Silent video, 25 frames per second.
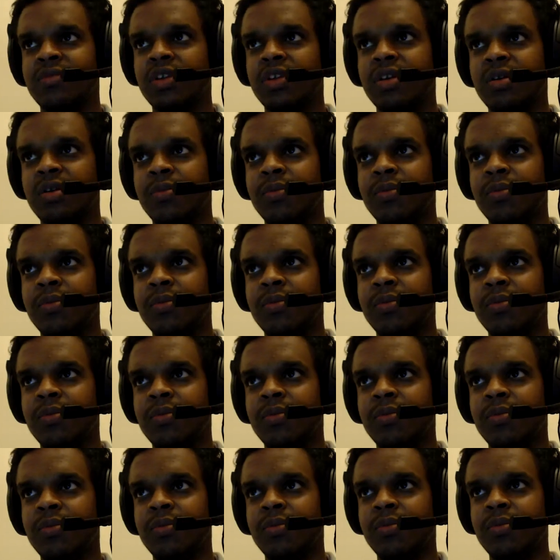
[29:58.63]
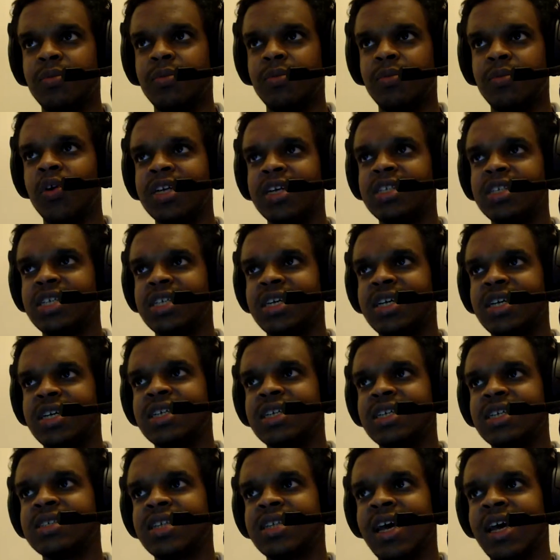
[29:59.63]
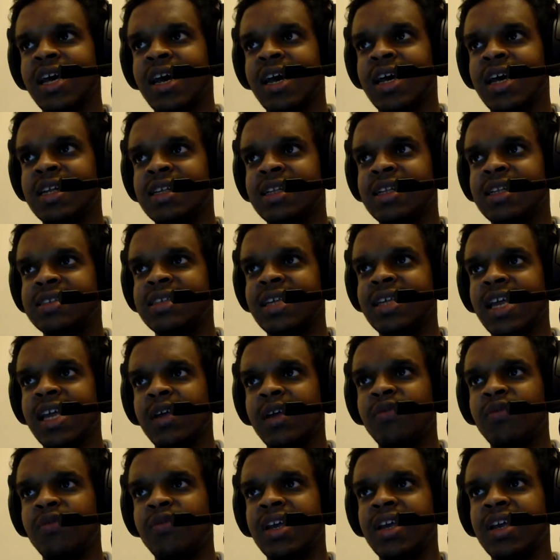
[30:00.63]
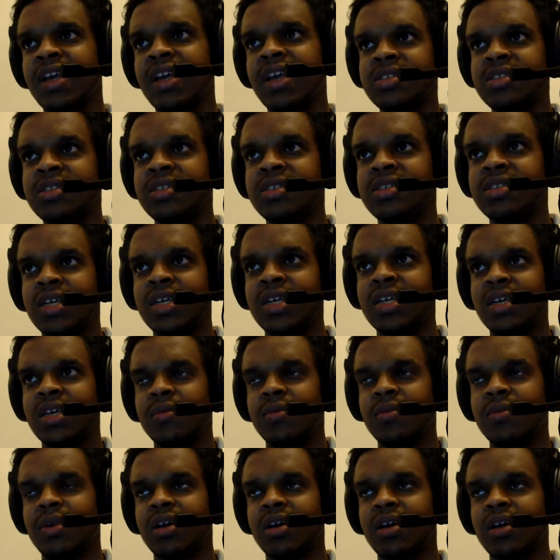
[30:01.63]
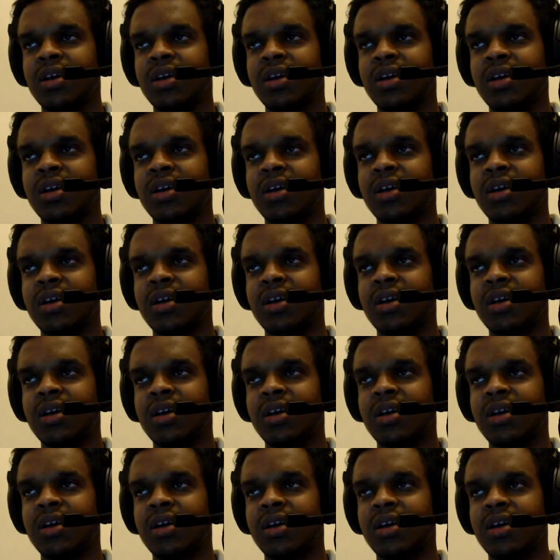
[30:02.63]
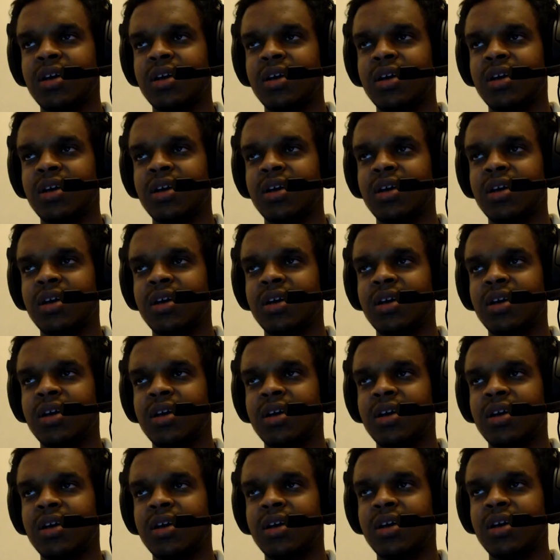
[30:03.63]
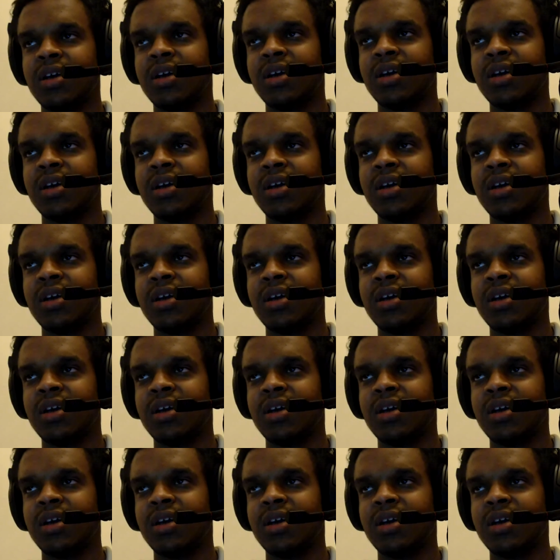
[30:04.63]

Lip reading: people who have got mortgages and savings, because those could go up because